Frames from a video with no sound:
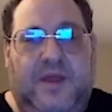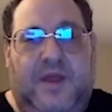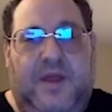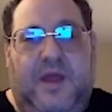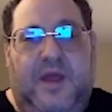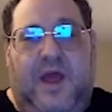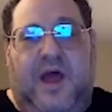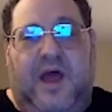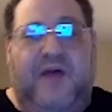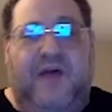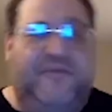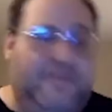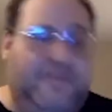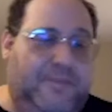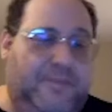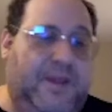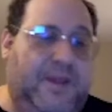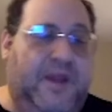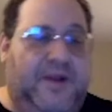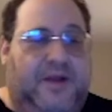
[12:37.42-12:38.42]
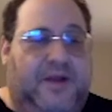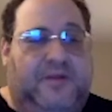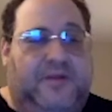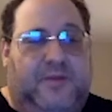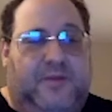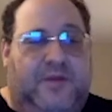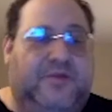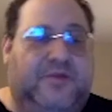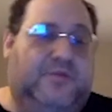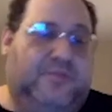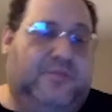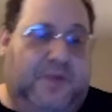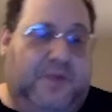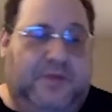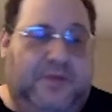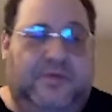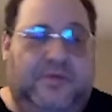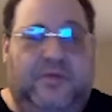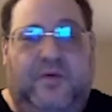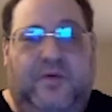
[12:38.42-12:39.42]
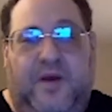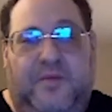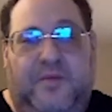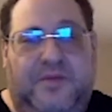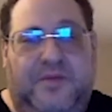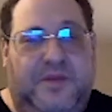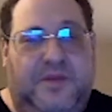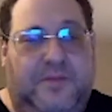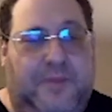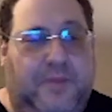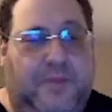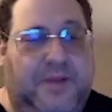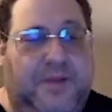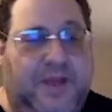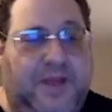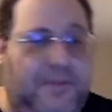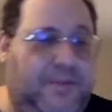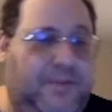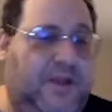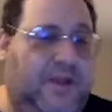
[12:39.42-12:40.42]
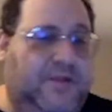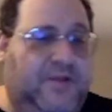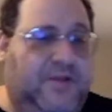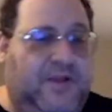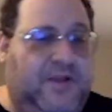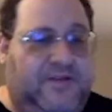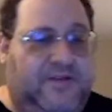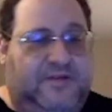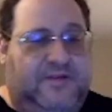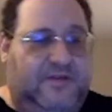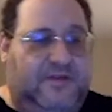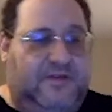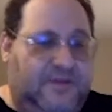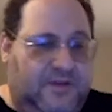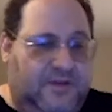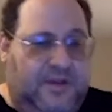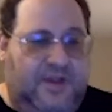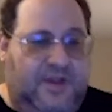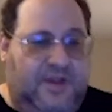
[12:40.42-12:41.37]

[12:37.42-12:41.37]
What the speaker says: VPN, otherwise you'd want to grab the public IP address,